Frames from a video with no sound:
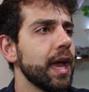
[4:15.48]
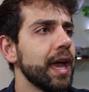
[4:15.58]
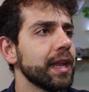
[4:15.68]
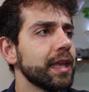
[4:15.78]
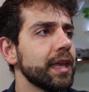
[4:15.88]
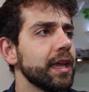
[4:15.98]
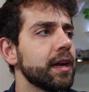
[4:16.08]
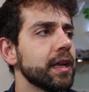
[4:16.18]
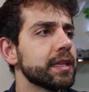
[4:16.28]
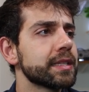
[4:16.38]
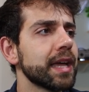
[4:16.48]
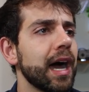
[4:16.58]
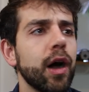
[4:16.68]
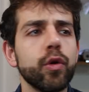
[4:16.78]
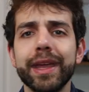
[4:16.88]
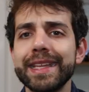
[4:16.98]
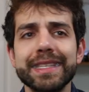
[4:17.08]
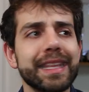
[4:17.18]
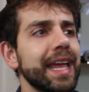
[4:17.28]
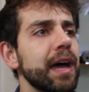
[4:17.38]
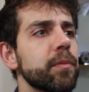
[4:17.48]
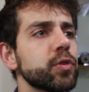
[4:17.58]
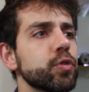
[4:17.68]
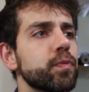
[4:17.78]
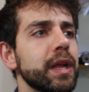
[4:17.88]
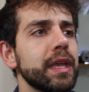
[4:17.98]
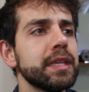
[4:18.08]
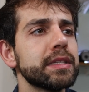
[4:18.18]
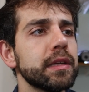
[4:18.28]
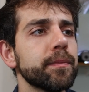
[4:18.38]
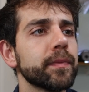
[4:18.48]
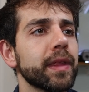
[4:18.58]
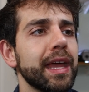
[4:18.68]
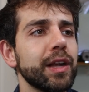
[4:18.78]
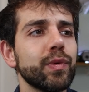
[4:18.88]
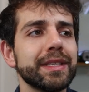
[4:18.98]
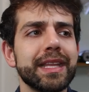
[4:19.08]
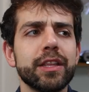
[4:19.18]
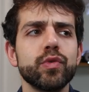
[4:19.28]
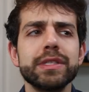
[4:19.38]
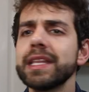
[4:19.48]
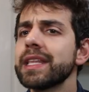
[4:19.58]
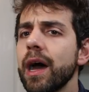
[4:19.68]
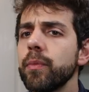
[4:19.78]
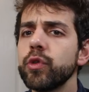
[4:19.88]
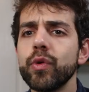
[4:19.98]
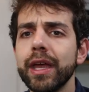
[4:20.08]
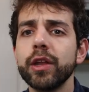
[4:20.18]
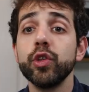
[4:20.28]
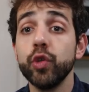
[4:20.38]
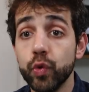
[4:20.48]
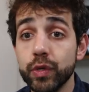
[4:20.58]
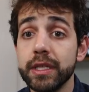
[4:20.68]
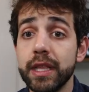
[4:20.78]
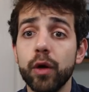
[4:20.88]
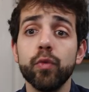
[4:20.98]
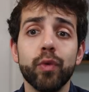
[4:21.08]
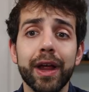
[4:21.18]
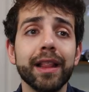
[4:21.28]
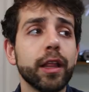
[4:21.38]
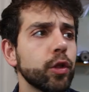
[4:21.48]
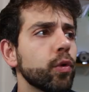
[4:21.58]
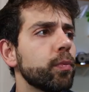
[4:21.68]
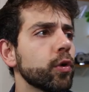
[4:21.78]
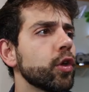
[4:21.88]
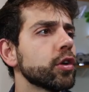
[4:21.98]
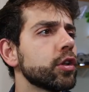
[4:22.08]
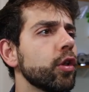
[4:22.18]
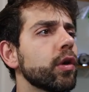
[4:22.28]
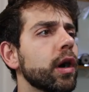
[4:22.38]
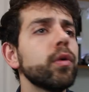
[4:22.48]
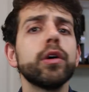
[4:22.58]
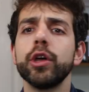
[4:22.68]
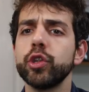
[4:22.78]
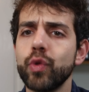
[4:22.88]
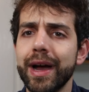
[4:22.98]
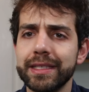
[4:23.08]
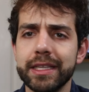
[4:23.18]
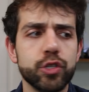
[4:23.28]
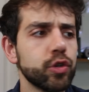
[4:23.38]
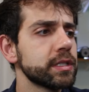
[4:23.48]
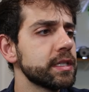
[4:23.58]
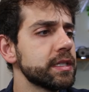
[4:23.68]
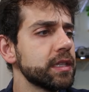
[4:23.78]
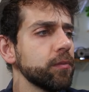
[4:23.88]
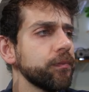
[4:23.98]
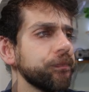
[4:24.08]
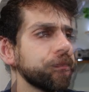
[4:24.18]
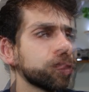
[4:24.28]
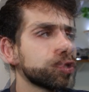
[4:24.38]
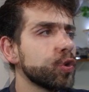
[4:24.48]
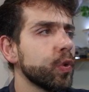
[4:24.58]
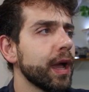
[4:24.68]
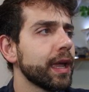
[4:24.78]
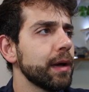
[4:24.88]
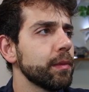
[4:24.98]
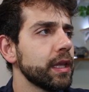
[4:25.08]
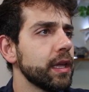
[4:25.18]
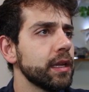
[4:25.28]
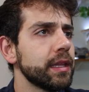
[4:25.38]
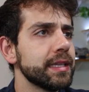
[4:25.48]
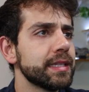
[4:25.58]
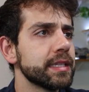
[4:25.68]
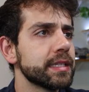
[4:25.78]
and here it's how you can set up, super easy. And once that you set up, you can use the umbrella.local to access your system. So I come here, this